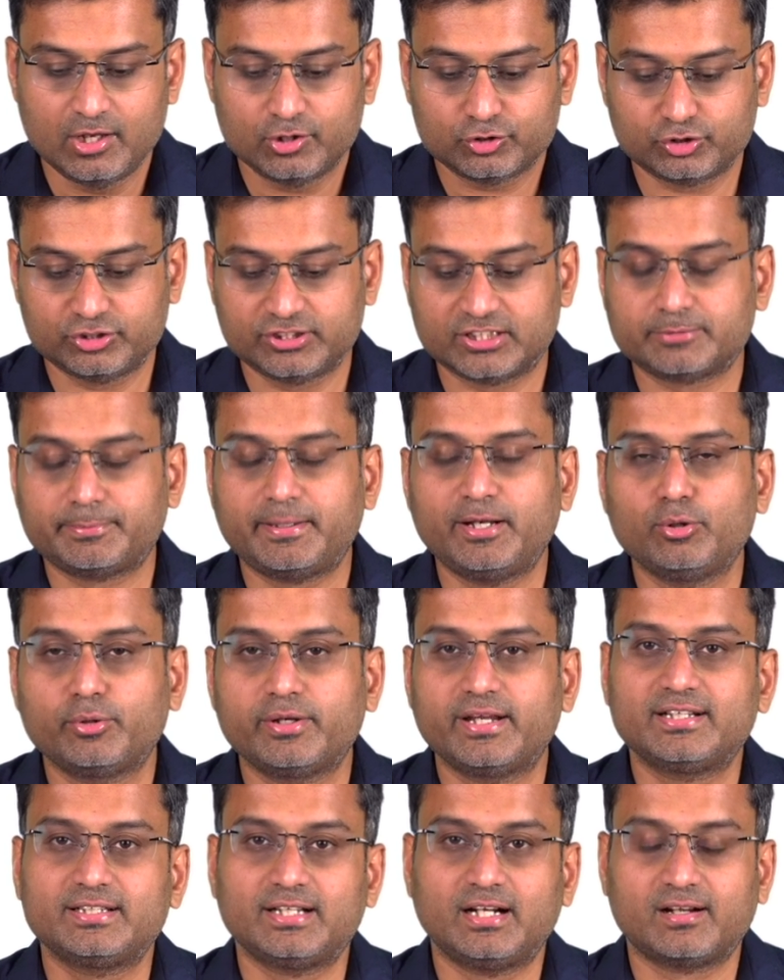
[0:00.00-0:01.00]
So just by
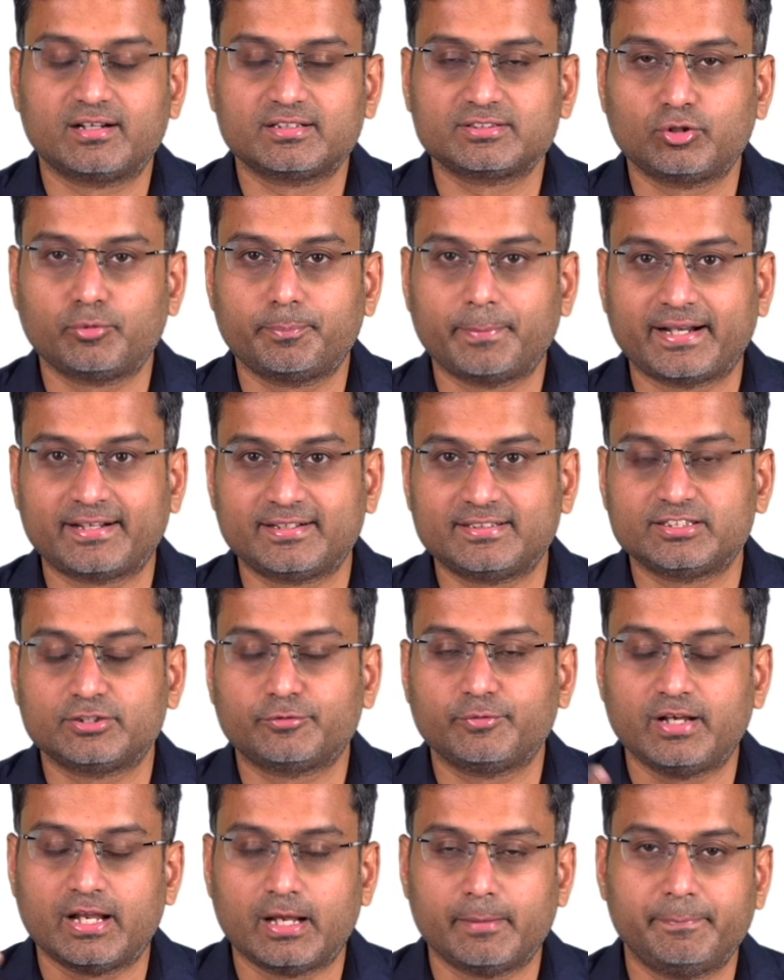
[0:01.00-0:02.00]
looking at the ultrasound patterns,
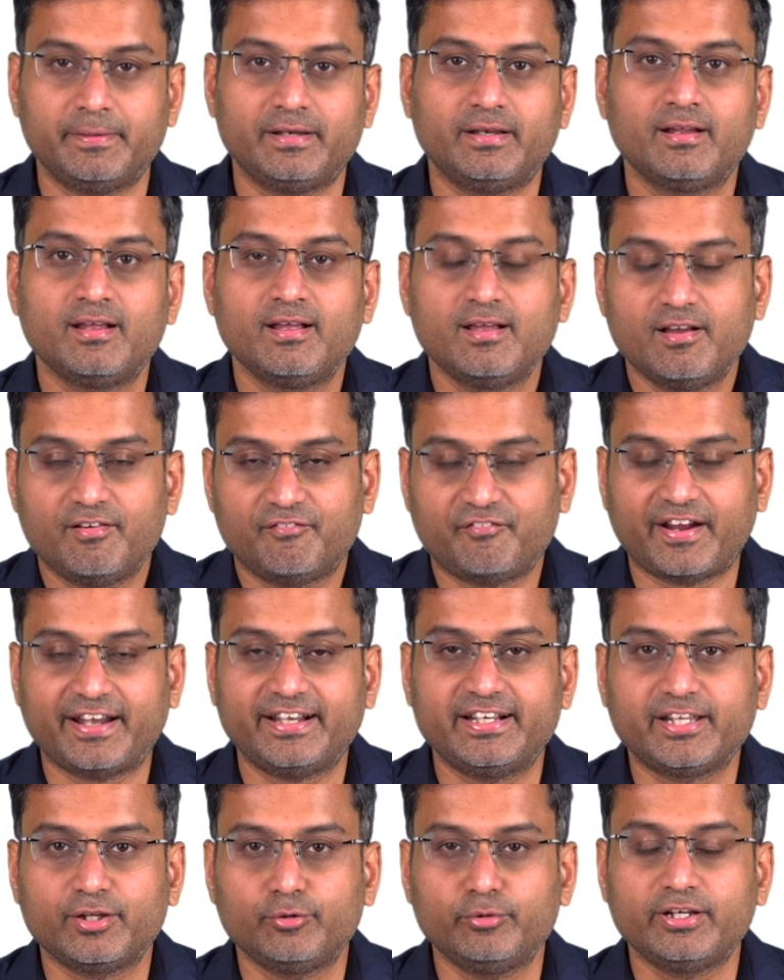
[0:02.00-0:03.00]
it will help in
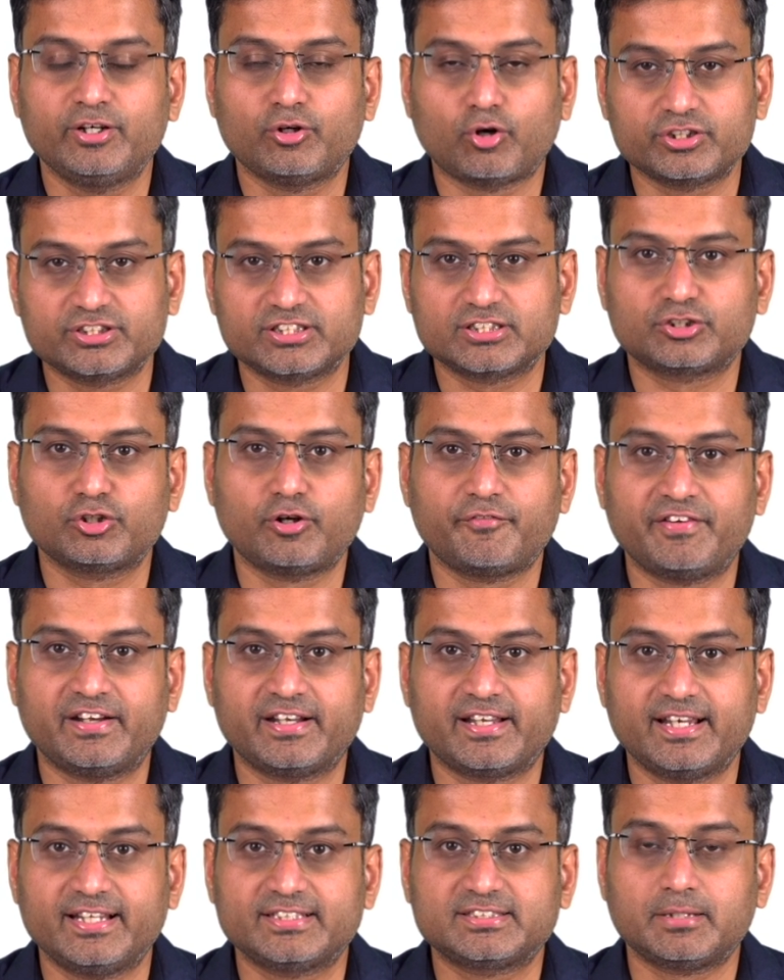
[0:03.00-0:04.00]
fine-tuning not just your
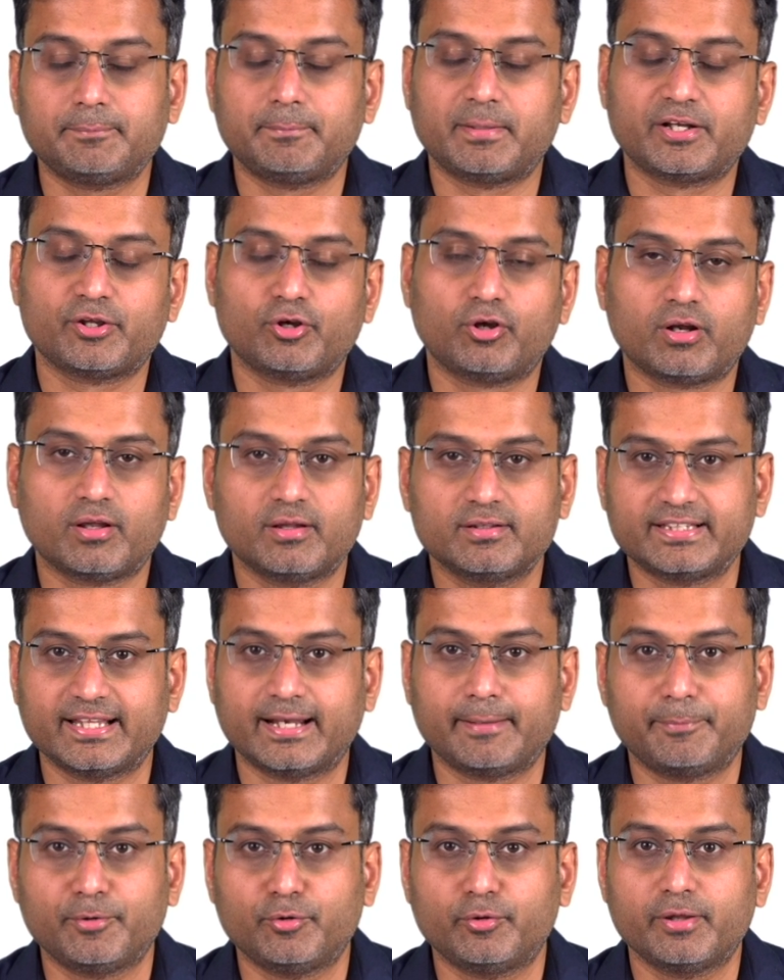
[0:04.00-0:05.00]
ventilation, but your
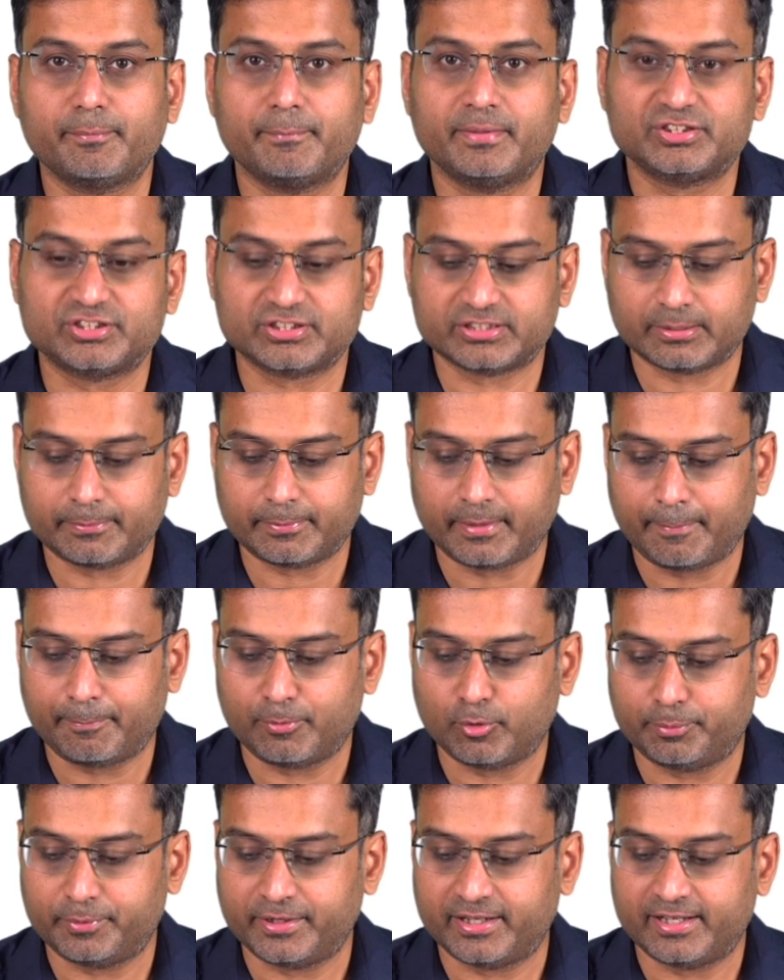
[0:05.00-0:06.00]
therapeutic measures
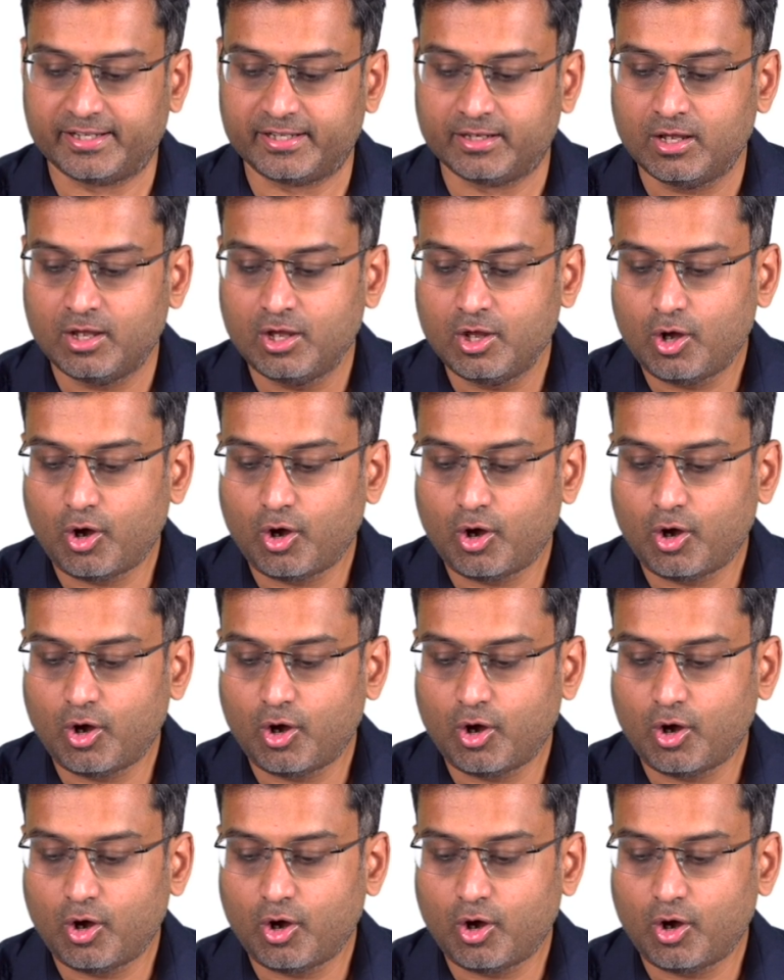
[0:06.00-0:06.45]
appropriately.